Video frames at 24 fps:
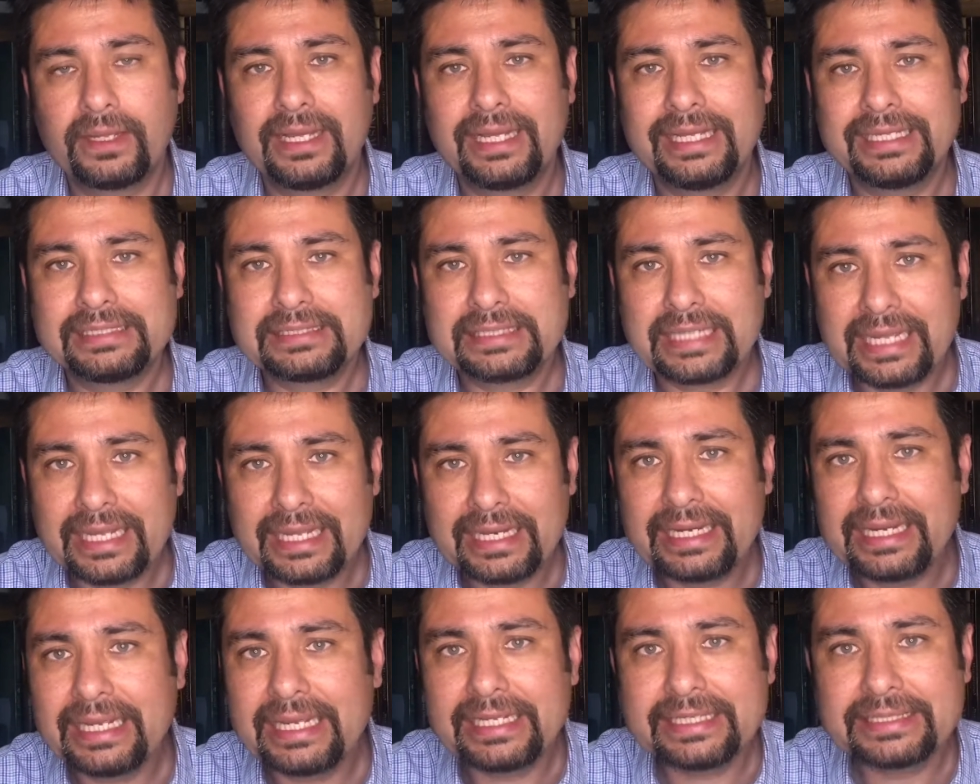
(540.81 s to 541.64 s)
It's
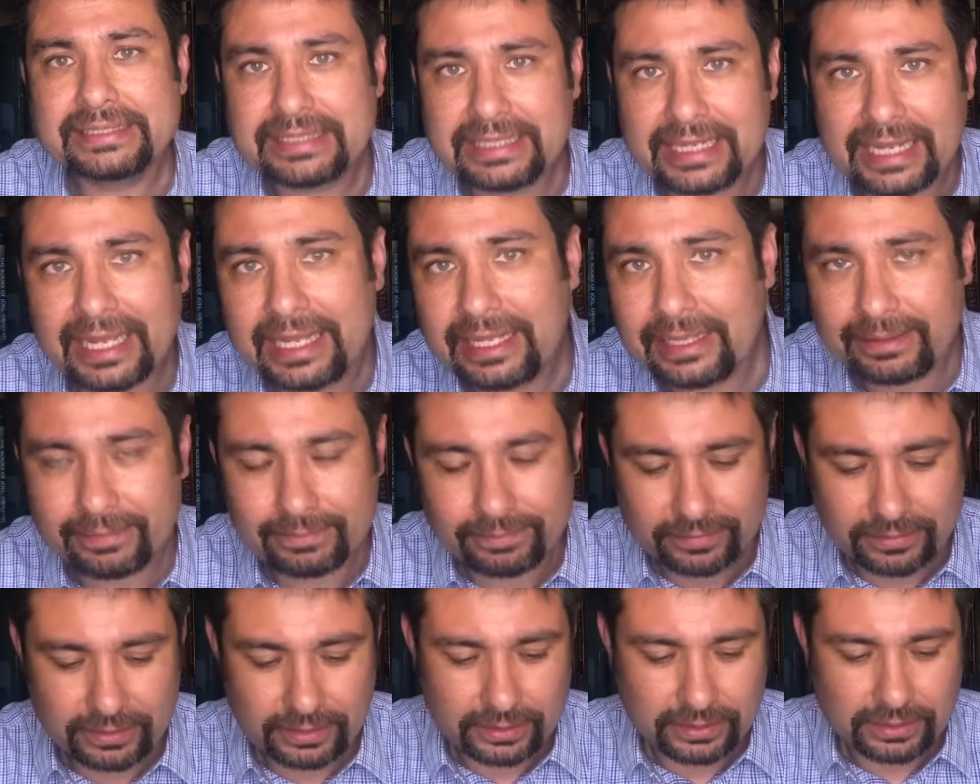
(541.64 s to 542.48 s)
in his name,
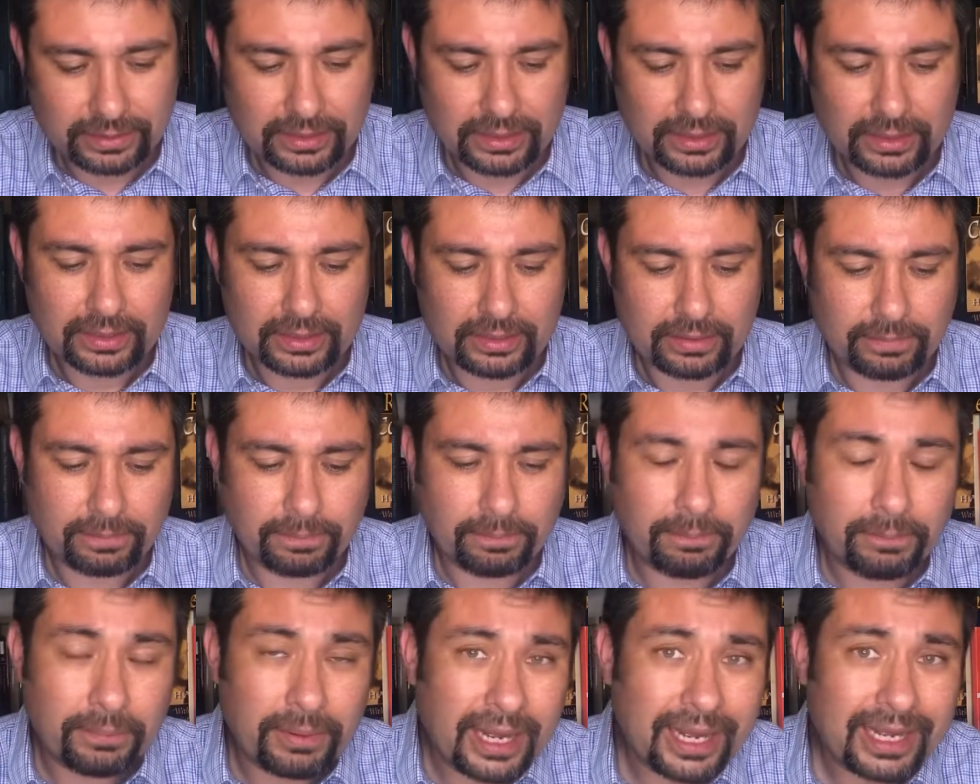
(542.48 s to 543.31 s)

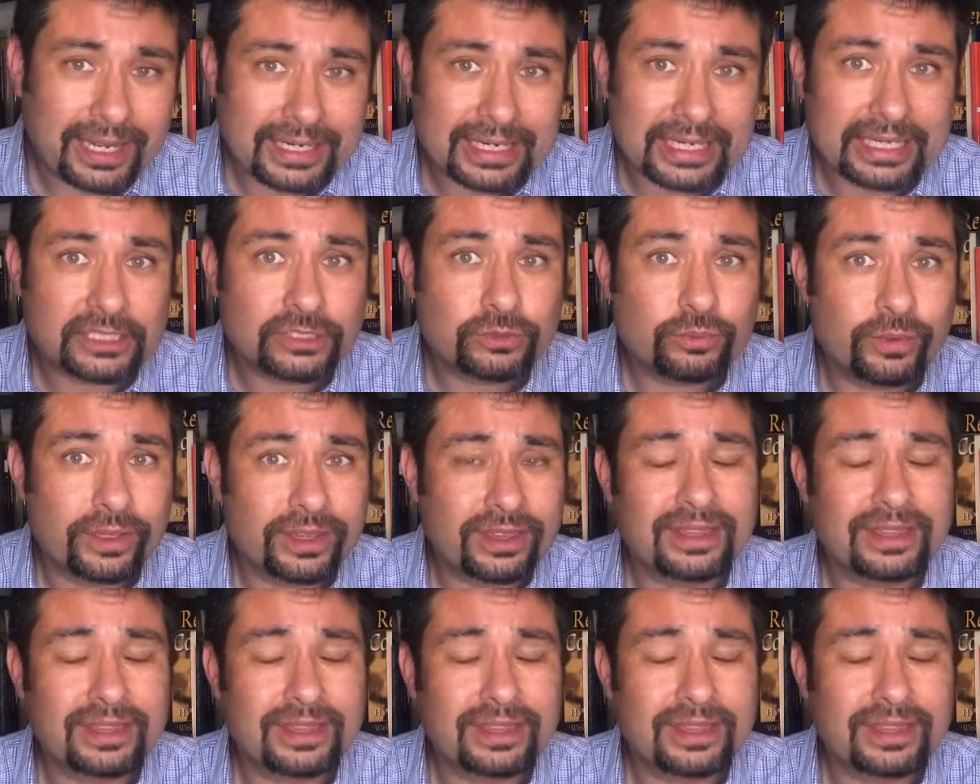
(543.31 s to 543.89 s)
but it's with